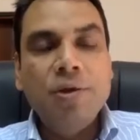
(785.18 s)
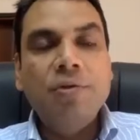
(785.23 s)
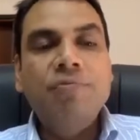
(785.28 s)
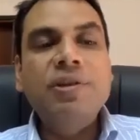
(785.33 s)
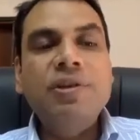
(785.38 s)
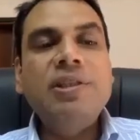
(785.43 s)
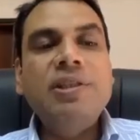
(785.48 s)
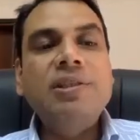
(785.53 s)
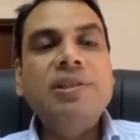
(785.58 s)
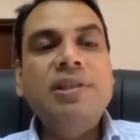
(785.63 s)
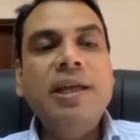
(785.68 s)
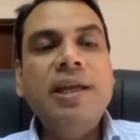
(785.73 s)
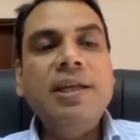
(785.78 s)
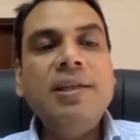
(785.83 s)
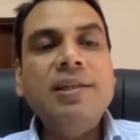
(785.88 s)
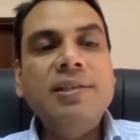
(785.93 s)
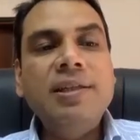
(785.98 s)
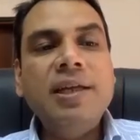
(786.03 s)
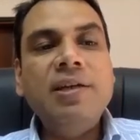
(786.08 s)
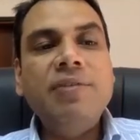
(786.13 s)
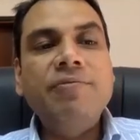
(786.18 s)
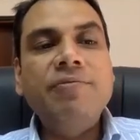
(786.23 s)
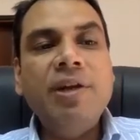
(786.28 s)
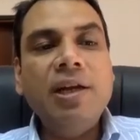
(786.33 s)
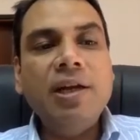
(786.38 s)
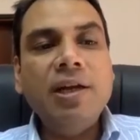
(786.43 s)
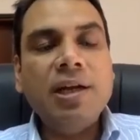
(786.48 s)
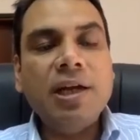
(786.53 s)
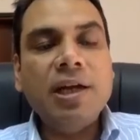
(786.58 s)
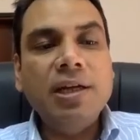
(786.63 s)
which states that
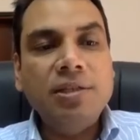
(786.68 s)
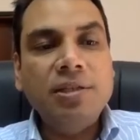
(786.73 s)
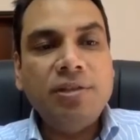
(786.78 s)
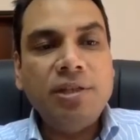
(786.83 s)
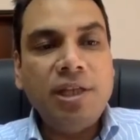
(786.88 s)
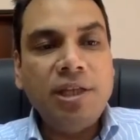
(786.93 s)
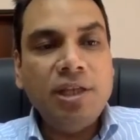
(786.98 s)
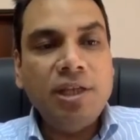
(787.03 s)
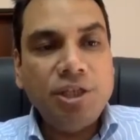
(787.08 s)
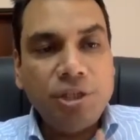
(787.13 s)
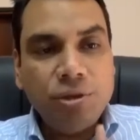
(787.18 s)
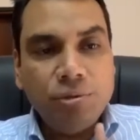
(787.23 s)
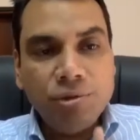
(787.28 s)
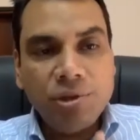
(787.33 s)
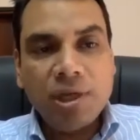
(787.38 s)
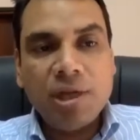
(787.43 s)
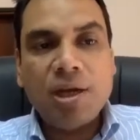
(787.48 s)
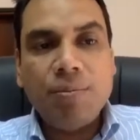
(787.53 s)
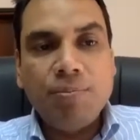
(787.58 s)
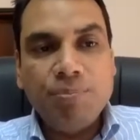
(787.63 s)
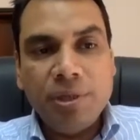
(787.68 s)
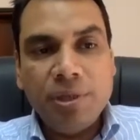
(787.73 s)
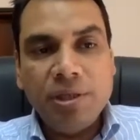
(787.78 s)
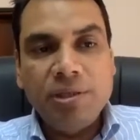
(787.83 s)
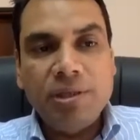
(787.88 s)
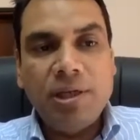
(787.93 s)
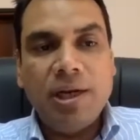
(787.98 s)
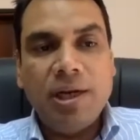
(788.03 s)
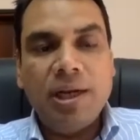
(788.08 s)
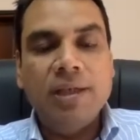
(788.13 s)
when a country issues a
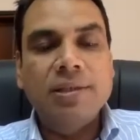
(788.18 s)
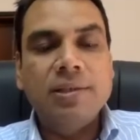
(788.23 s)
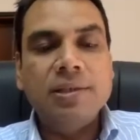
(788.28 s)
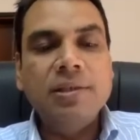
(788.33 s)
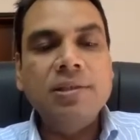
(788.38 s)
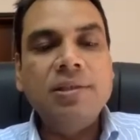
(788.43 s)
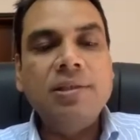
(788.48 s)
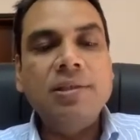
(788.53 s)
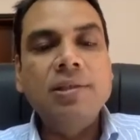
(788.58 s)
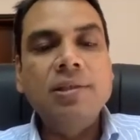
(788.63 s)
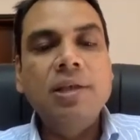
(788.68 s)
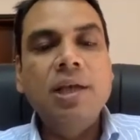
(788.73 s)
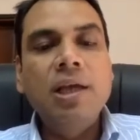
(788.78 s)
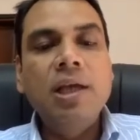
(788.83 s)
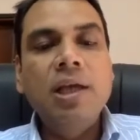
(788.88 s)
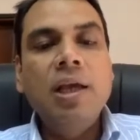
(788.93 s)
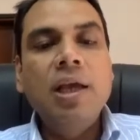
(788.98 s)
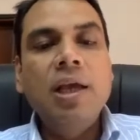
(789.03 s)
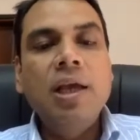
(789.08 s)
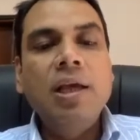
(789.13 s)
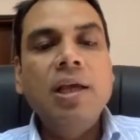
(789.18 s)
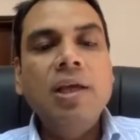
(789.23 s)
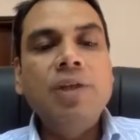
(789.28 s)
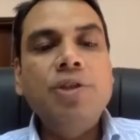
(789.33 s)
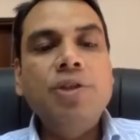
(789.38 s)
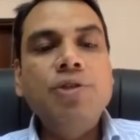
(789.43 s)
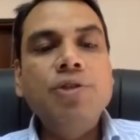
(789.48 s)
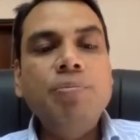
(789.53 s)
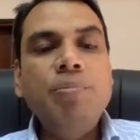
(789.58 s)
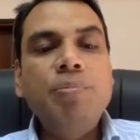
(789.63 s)
compulsory license, it
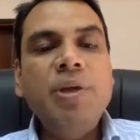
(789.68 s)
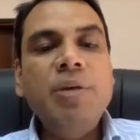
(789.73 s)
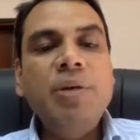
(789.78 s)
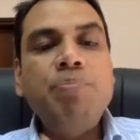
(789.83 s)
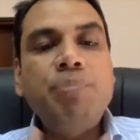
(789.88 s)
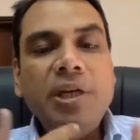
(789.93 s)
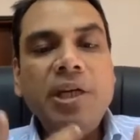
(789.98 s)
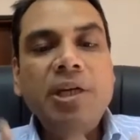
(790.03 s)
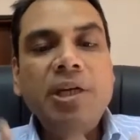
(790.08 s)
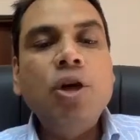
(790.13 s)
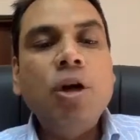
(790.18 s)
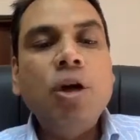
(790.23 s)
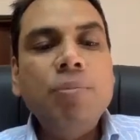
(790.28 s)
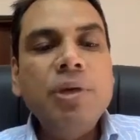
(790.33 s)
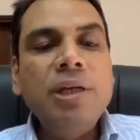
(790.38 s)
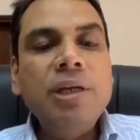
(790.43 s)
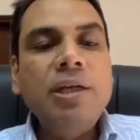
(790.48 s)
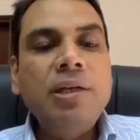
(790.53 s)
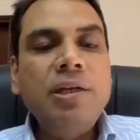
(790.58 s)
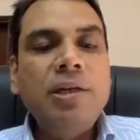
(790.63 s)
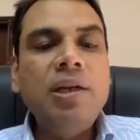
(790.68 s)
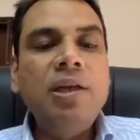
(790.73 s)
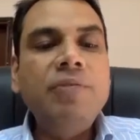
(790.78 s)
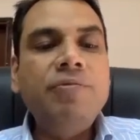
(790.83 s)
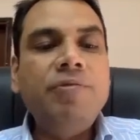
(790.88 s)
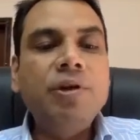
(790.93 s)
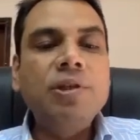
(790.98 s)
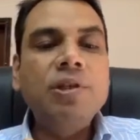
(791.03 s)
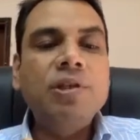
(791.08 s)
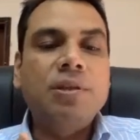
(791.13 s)
should be predominantly
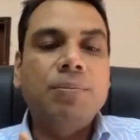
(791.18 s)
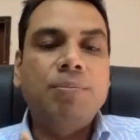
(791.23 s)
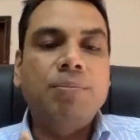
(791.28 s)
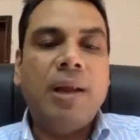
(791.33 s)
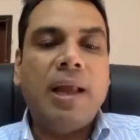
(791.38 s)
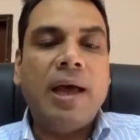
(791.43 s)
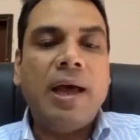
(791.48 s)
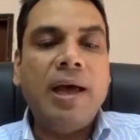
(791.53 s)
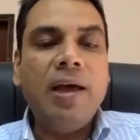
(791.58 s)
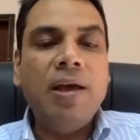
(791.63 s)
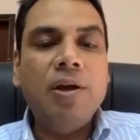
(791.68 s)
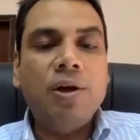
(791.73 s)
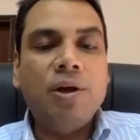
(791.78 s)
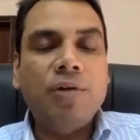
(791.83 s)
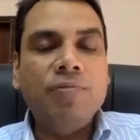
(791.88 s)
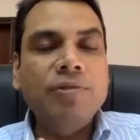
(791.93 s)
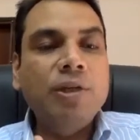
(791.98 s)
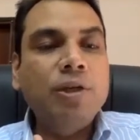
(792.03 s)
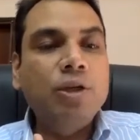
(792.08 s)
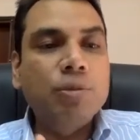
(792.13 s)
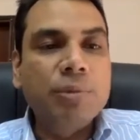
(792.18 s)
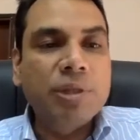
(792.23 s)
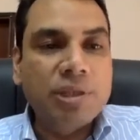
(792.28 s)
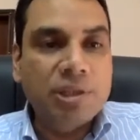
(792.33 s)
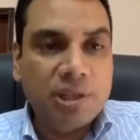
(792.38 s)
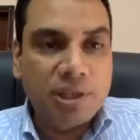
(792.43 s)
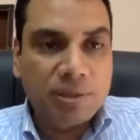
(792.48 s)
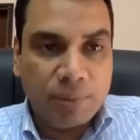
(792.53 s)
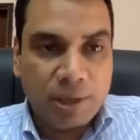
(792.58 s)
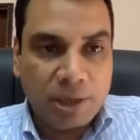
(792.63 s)
for the supply of the
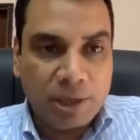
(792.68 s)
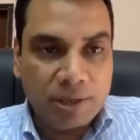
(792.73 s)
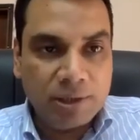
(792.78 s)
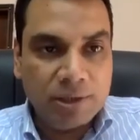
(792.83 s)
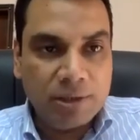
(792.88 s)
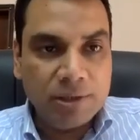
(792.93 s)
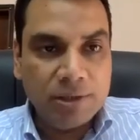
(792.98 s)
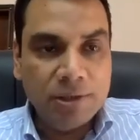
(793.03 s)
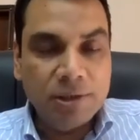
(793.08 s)
domestic market,